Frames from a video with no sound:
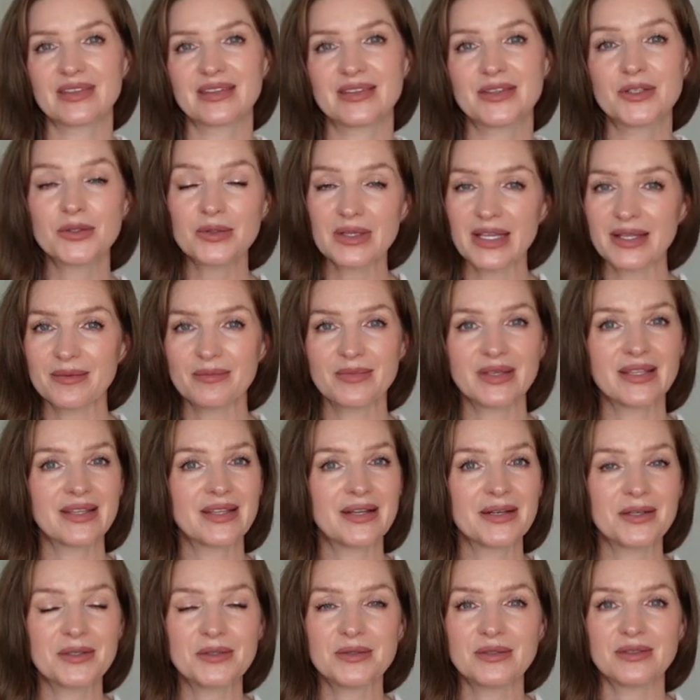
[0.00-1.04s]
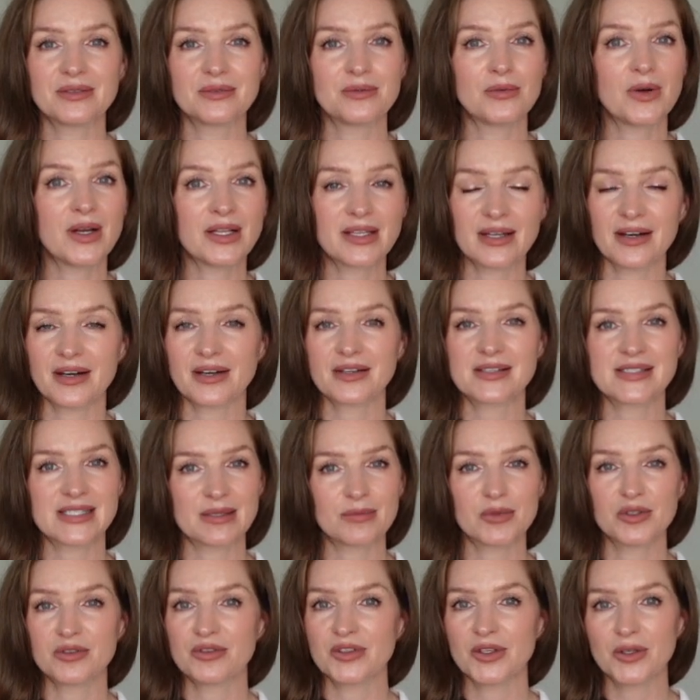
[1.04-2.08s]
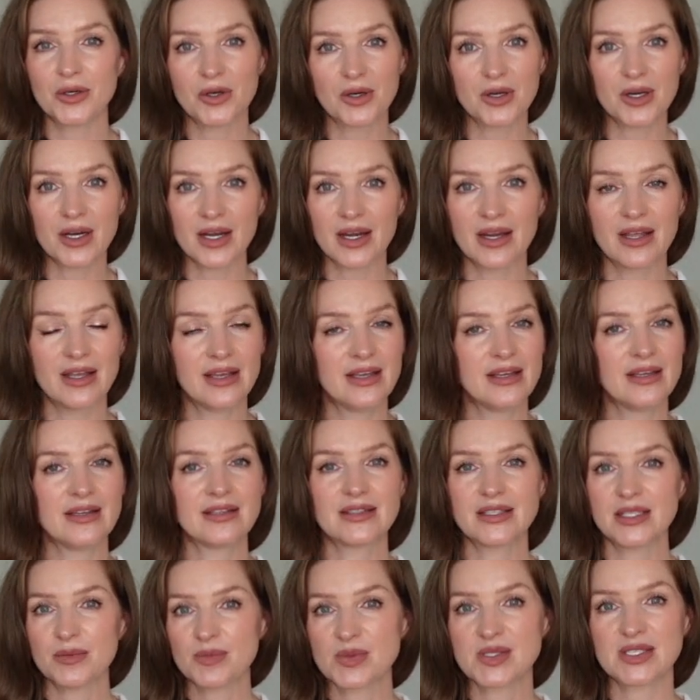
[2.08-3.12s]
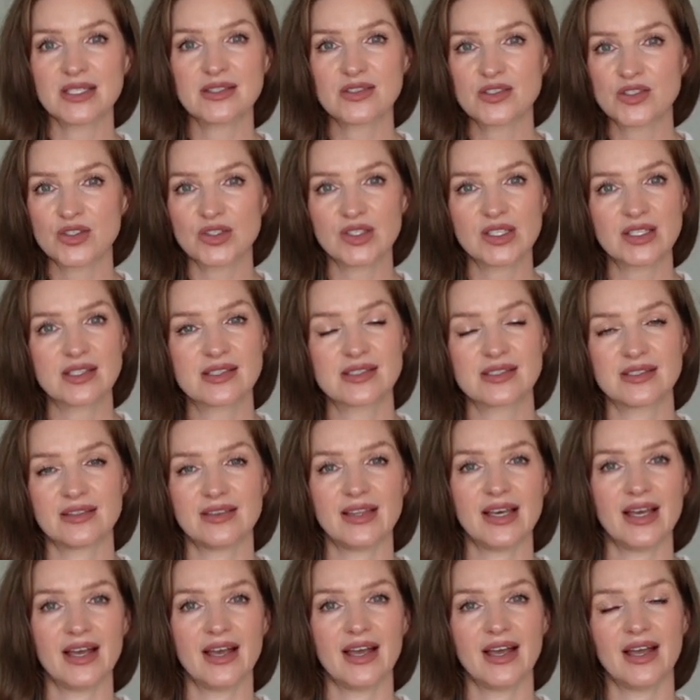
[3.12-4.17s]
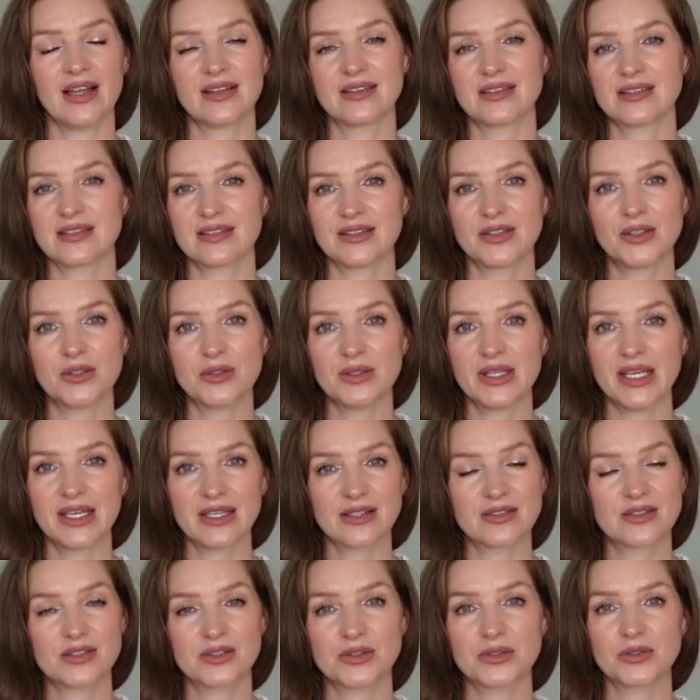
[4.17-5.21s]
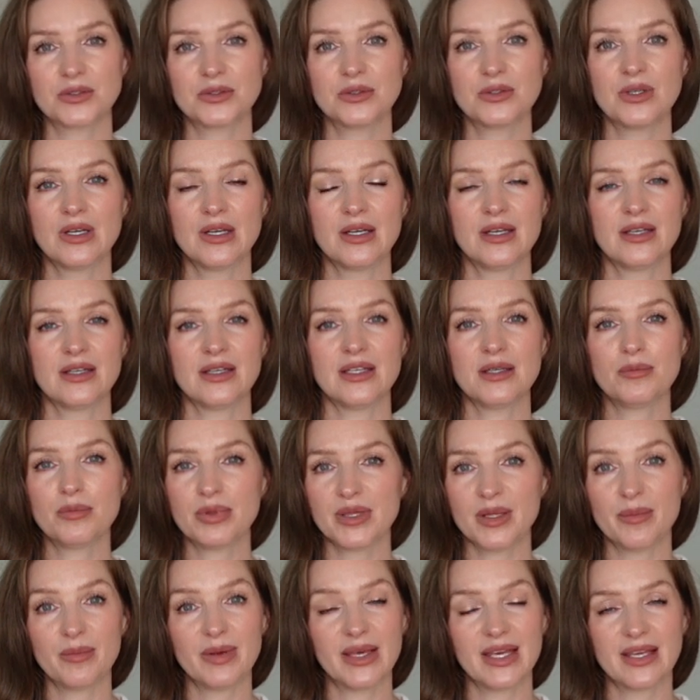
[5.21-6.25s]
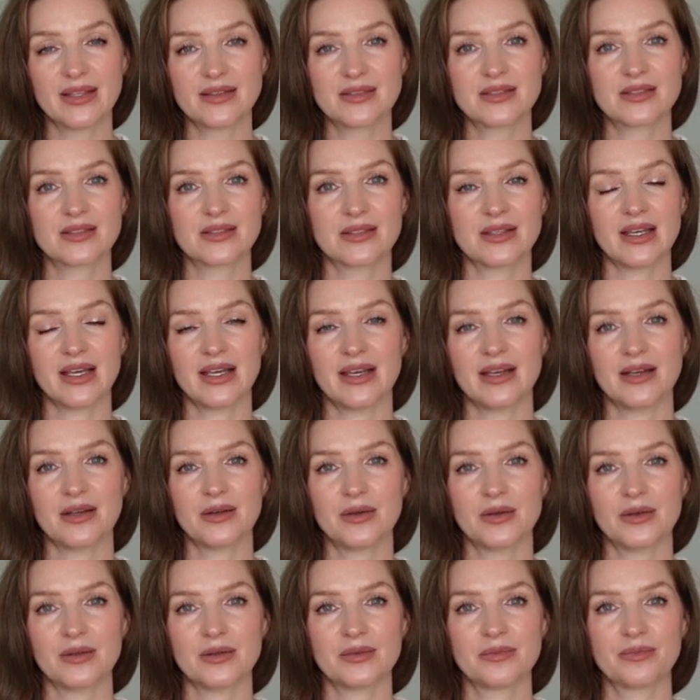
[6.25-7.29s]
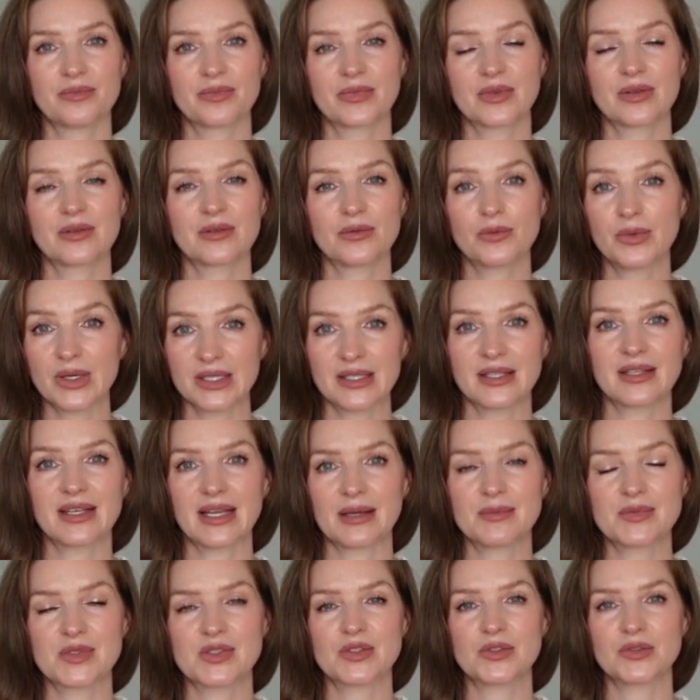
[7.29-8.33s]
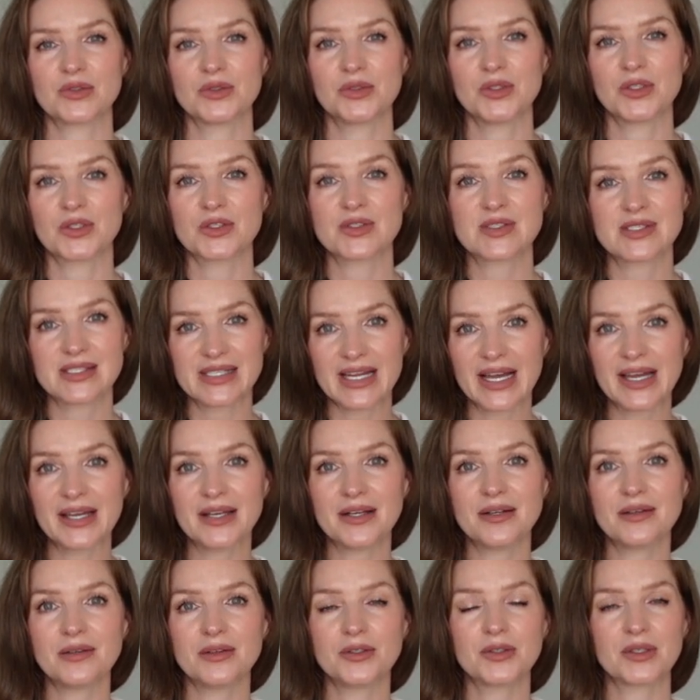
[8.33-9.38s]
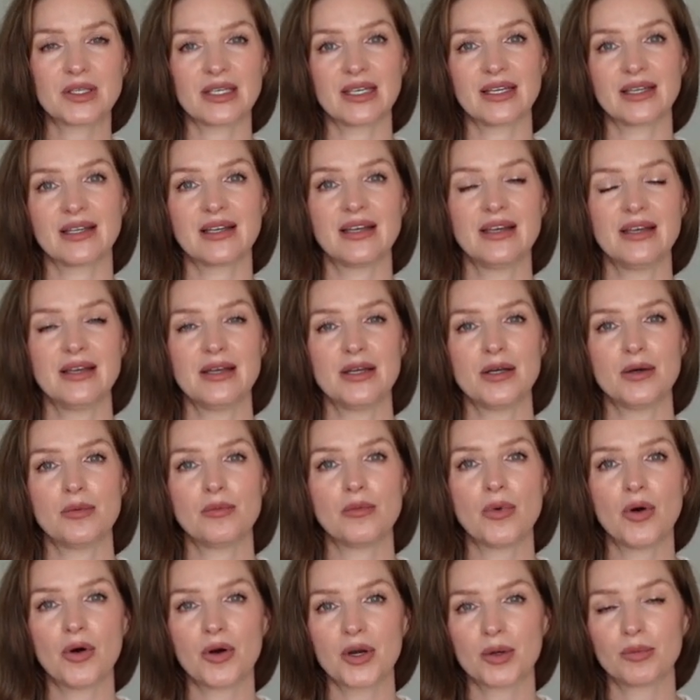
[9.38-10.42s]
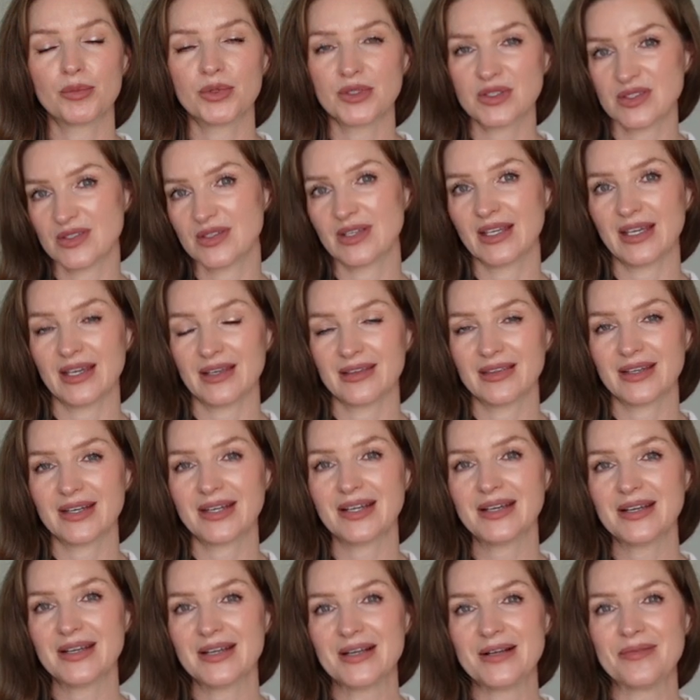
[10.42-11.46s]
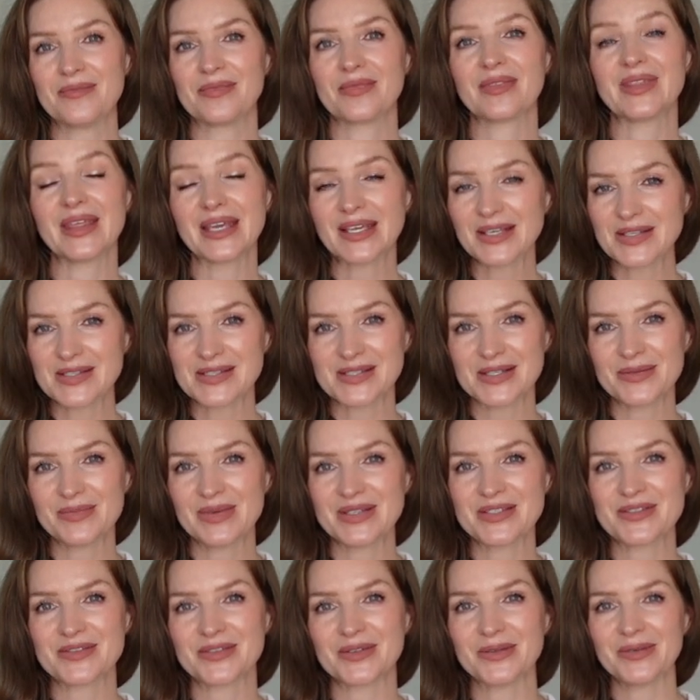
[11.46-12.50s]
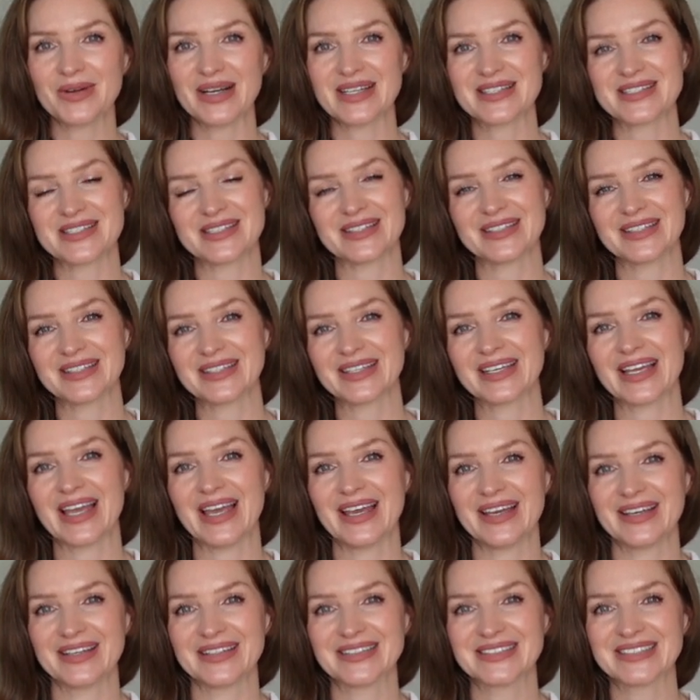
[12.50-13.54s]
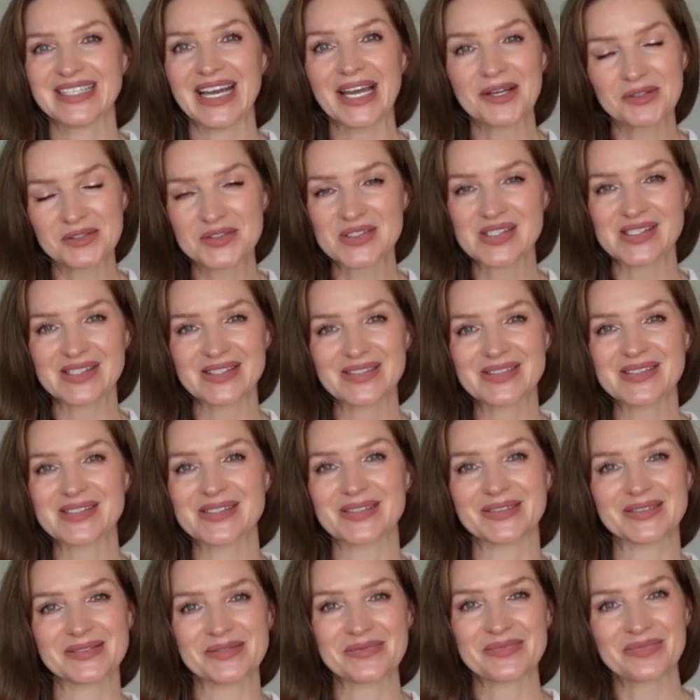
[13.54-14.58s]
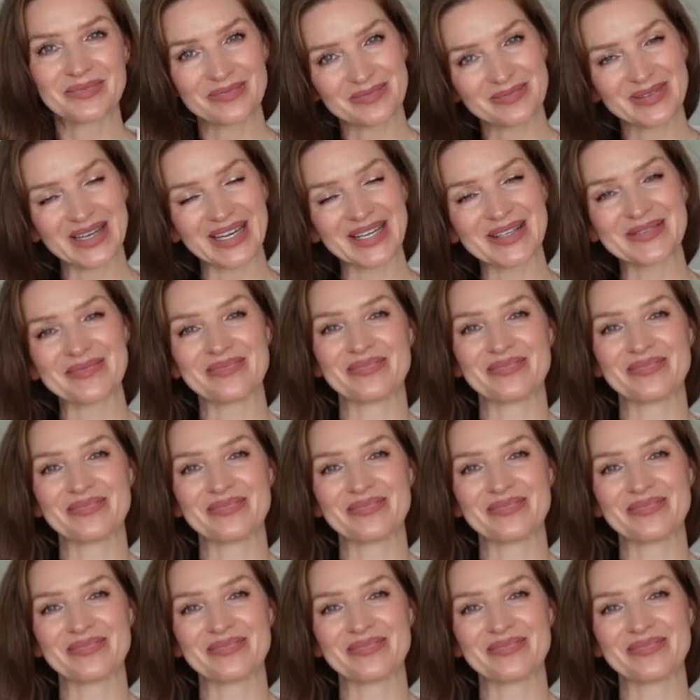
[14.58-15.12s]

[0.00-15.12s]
Do let me know what are some of your tips and tricks that you like to implement when it comes to your style, looking more put together. Thank you so much for watching, and I will see you soon. Bye.